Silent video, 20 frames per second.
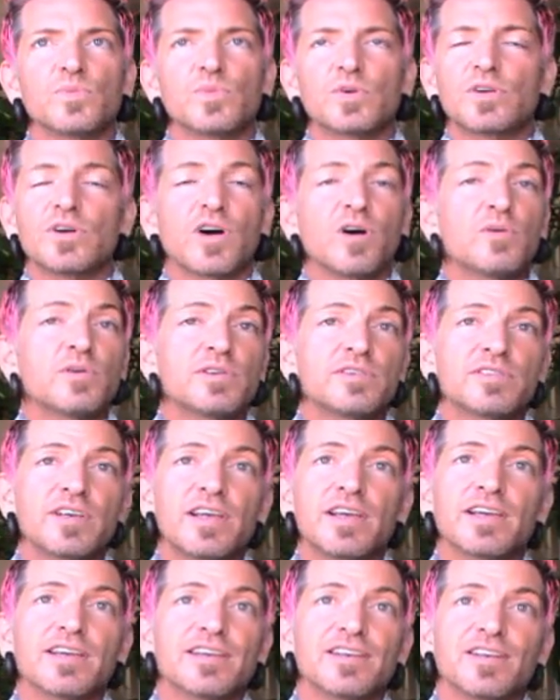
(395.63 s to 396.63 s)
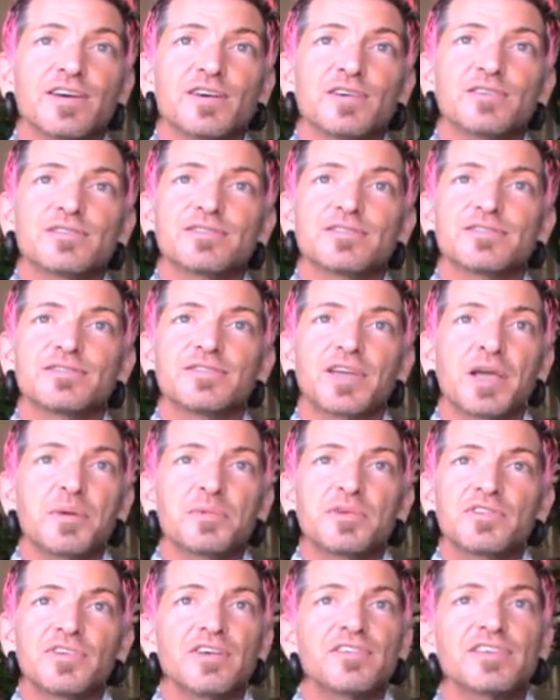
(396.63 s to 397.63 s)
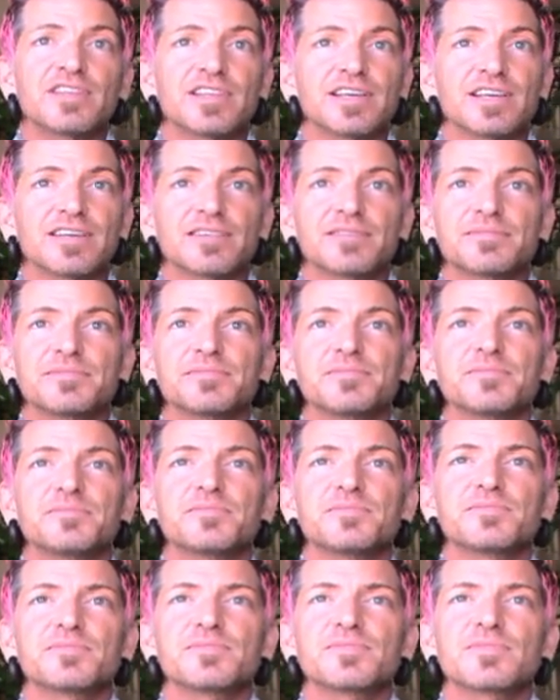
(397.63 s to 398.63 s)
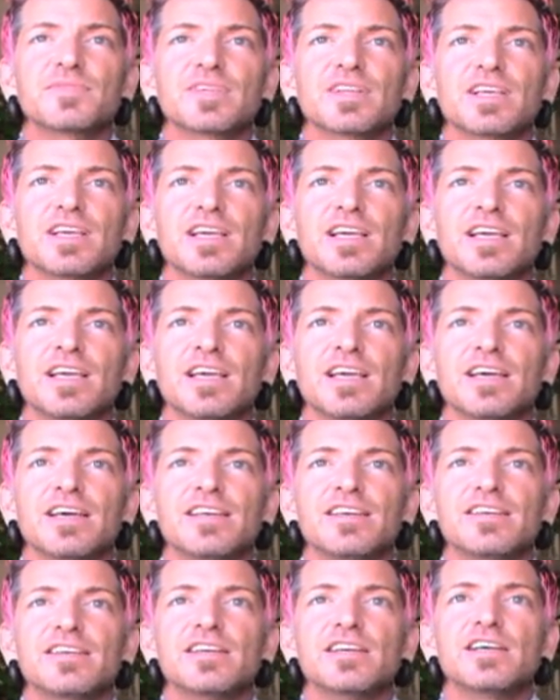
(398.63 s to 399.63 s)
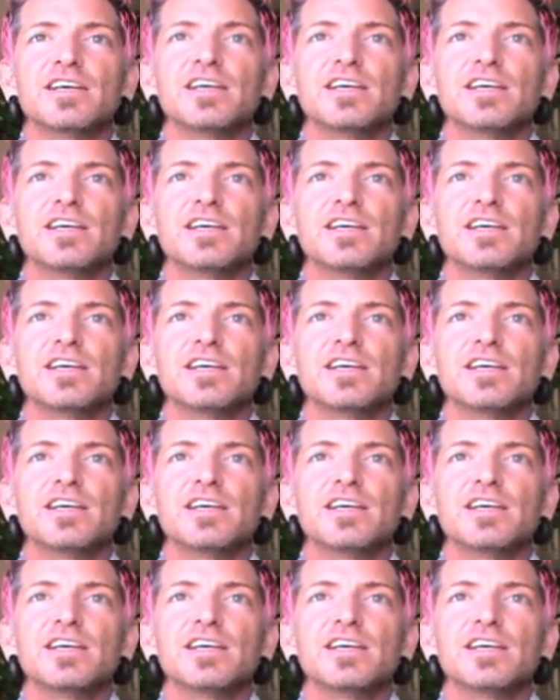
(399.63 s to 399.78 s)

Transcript: would always say, you know, family's everything. And